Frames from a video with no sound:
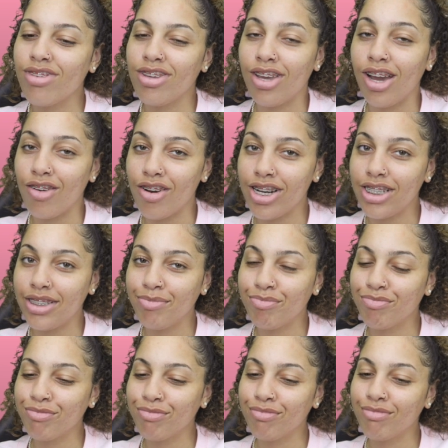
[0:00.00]
Y'all ready?
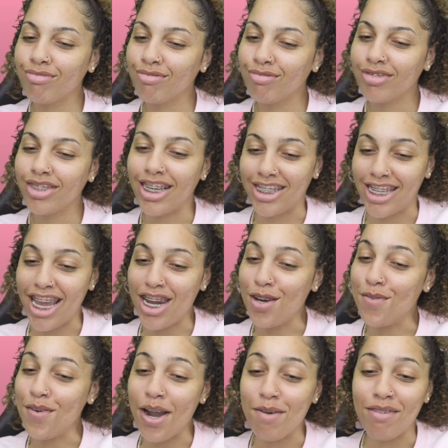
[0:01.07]
Because I
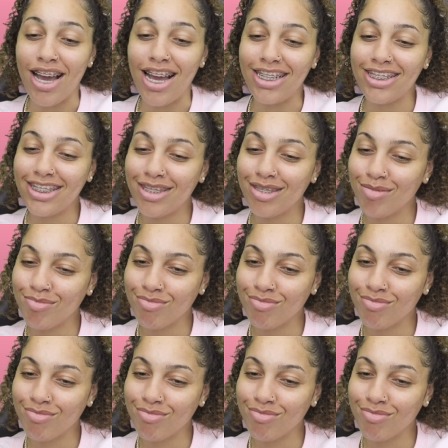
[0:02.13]
know I'm not.